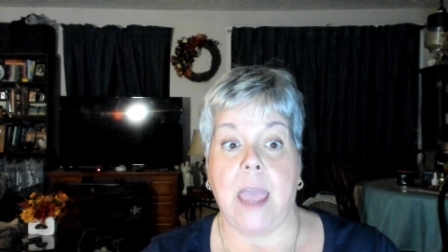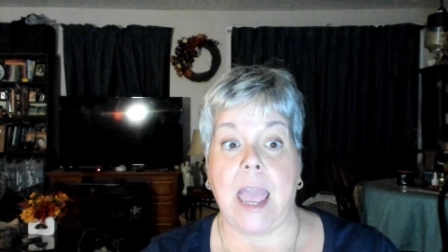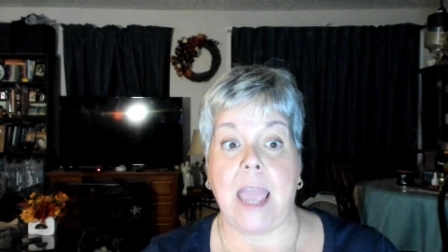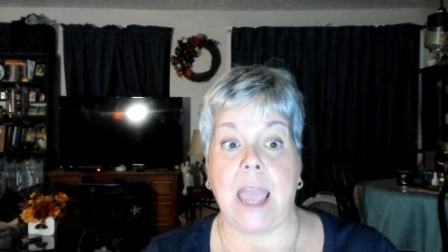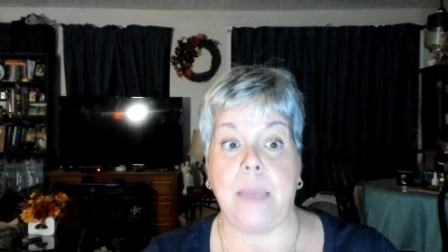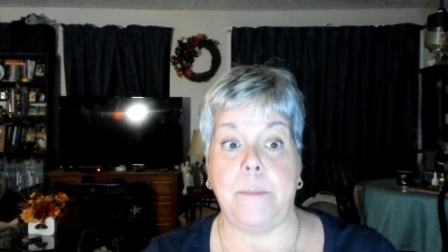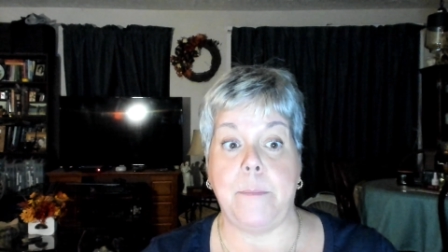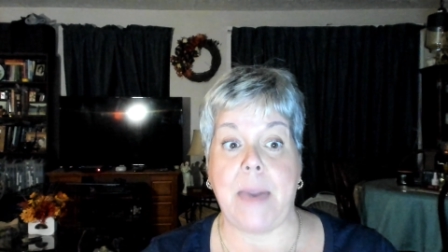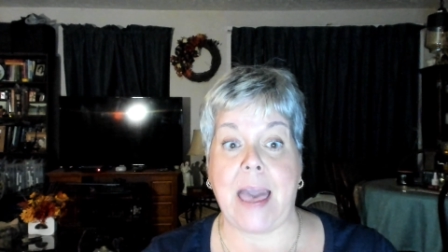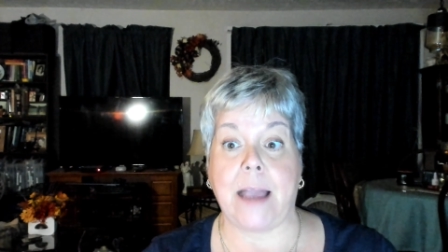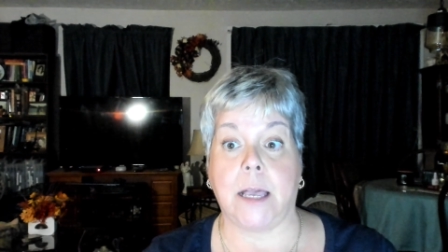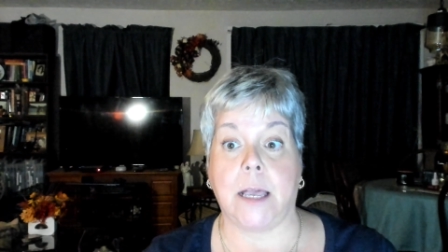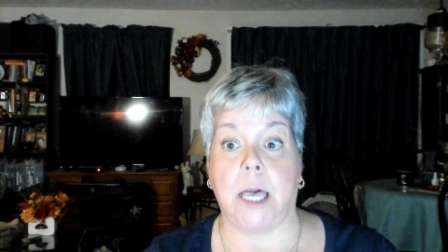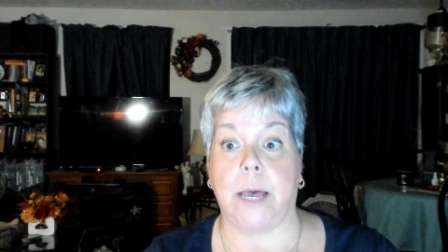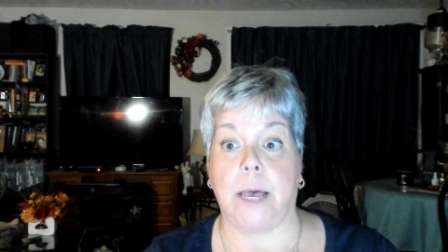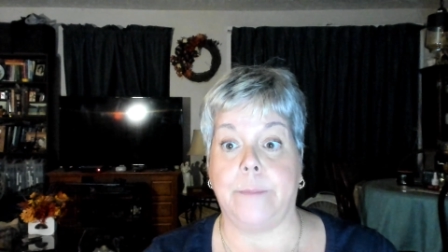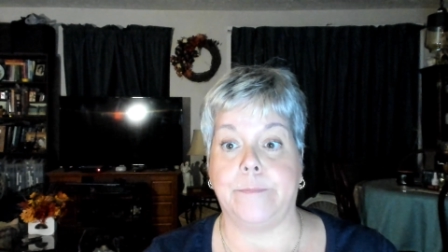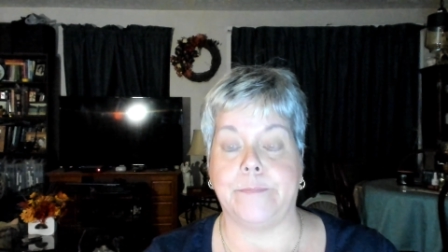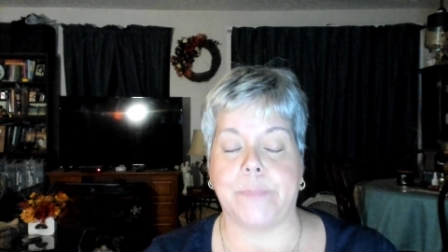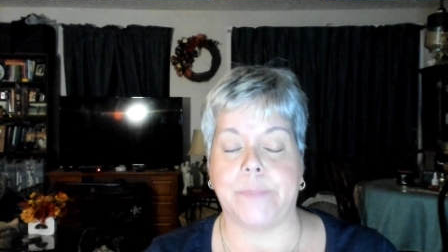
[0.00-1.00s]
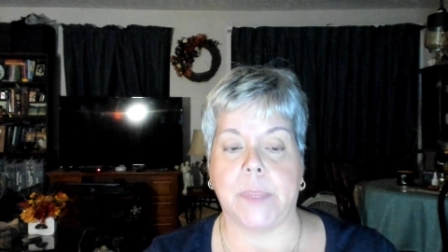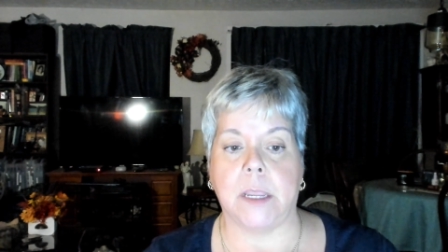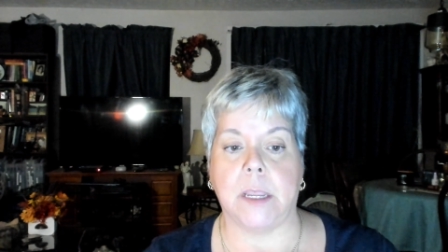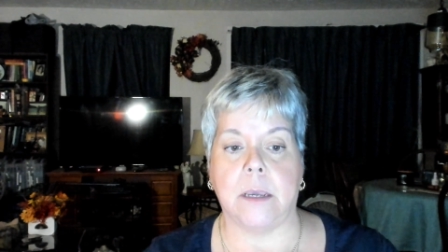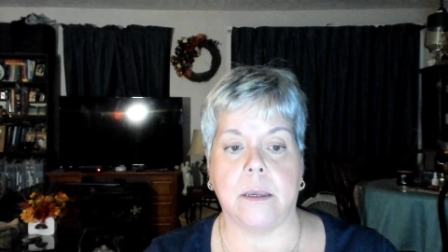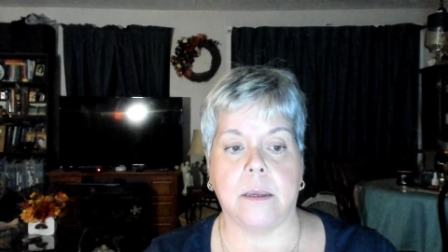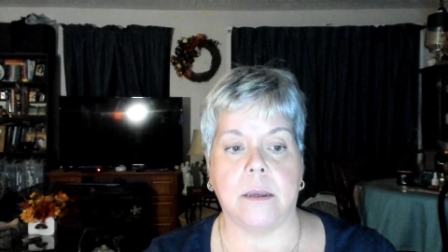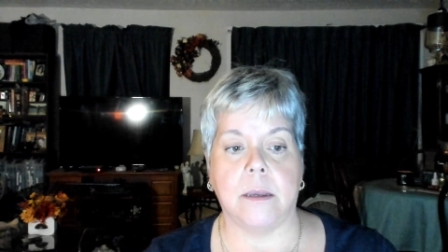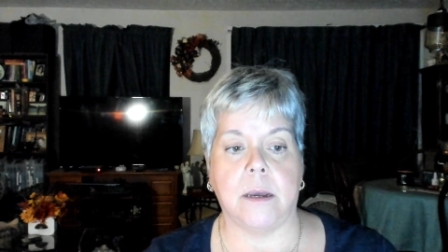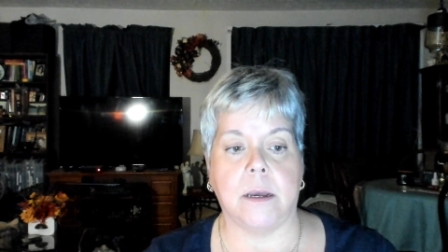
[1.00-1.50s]
a backup
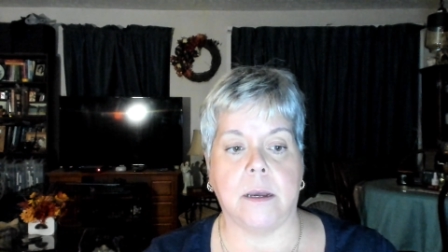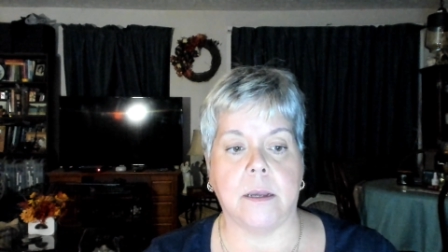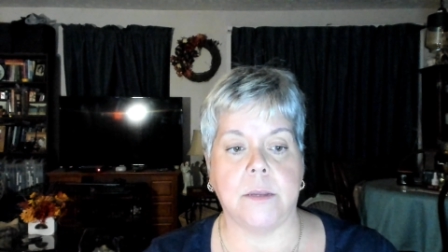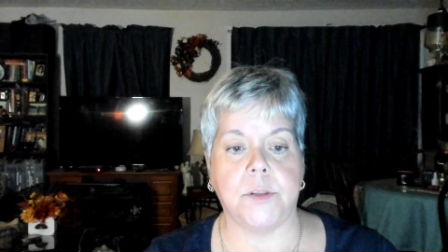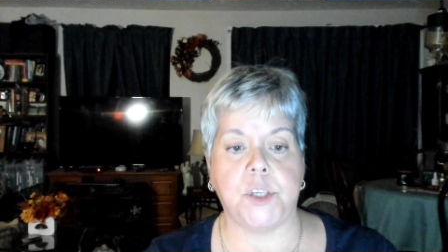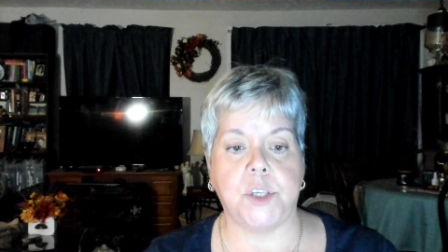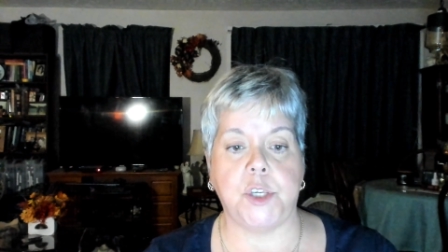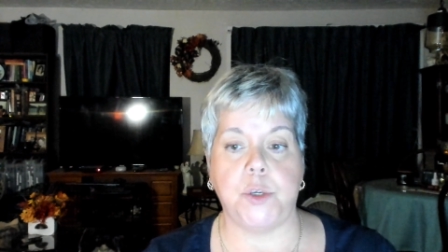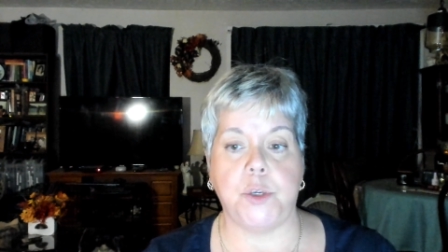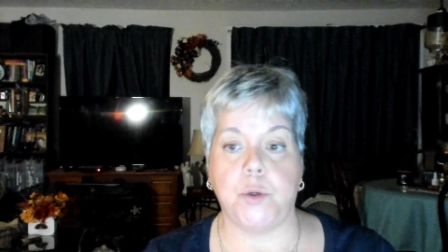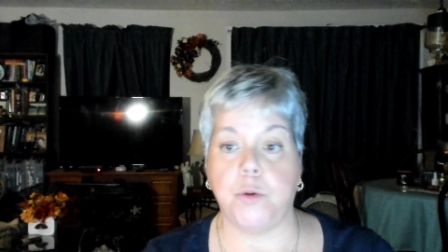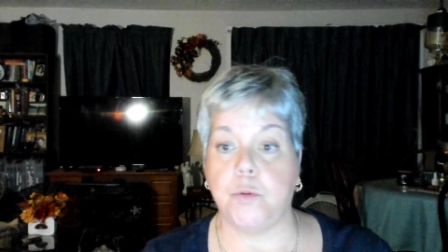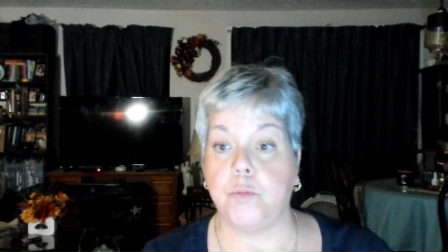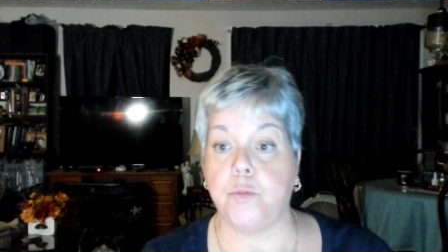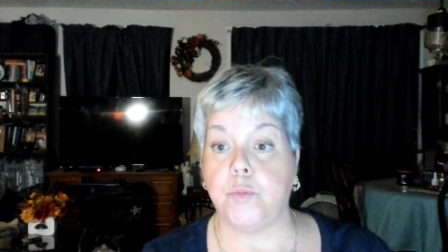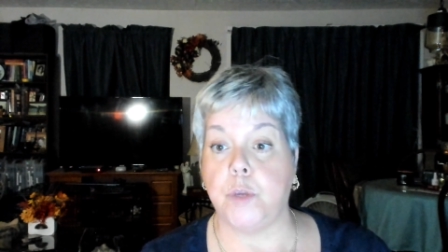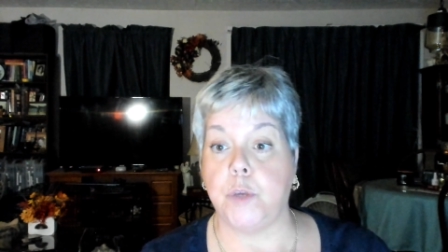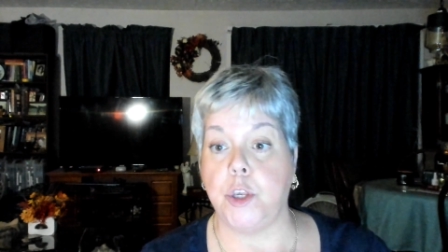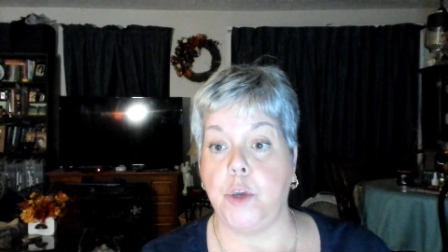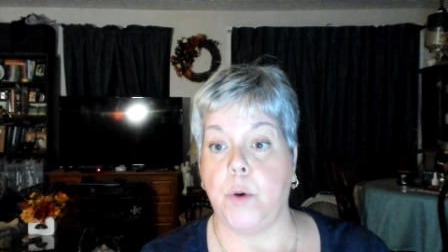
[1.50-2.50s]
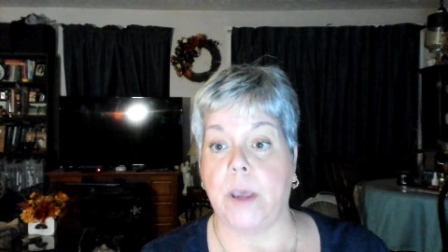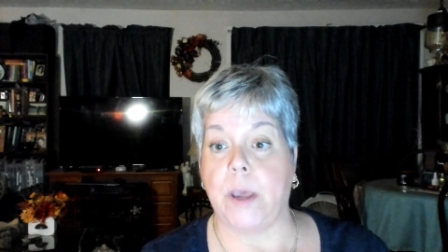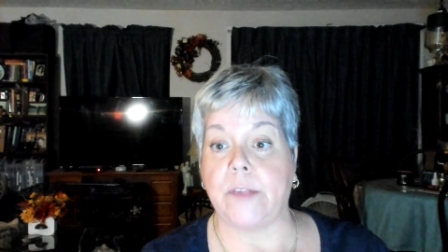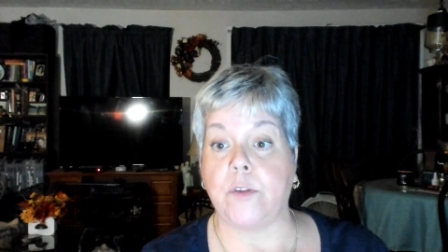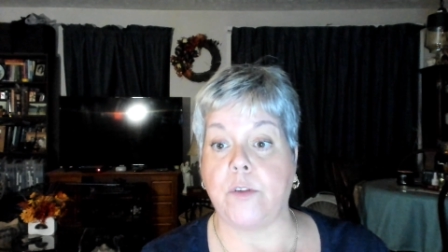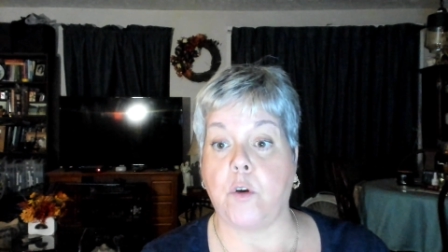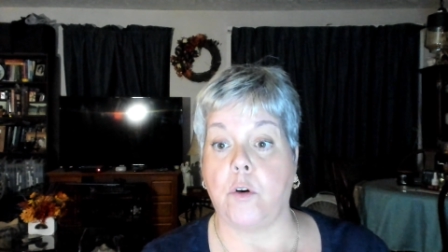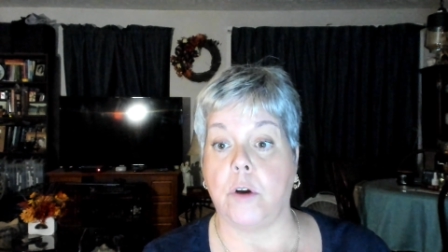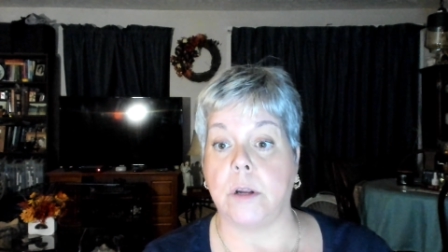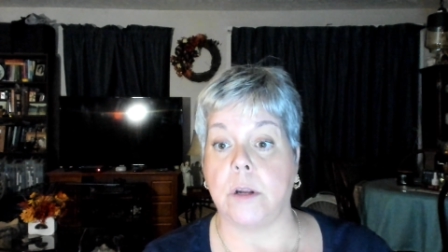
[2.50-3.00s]
to U.S.
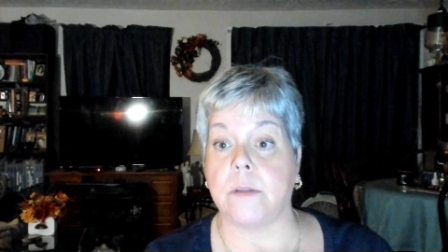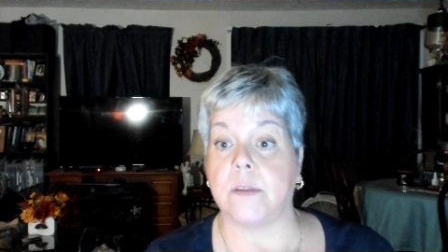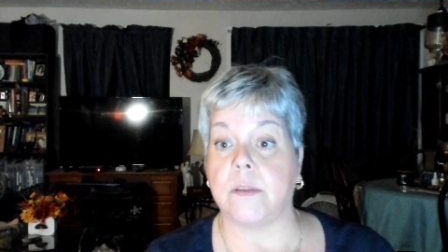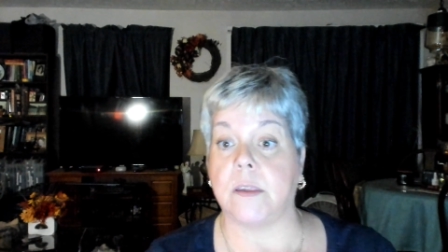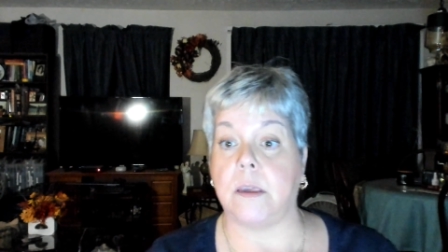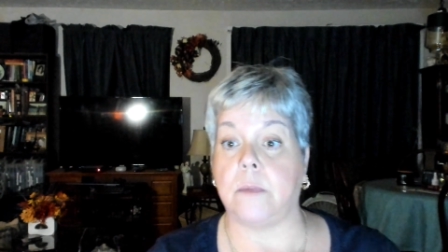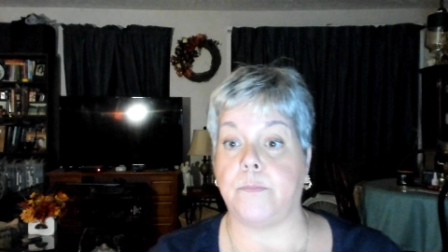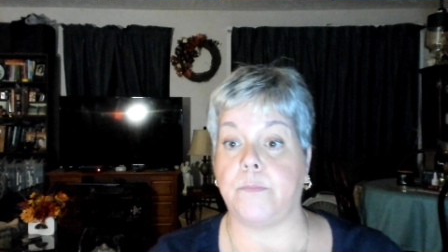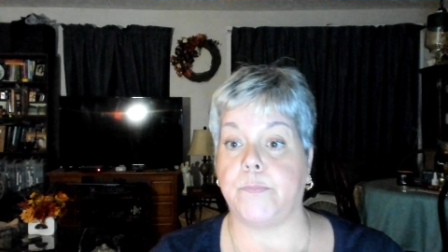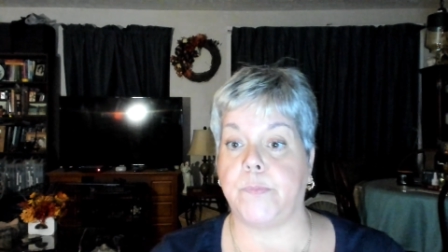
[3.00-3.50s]
currency.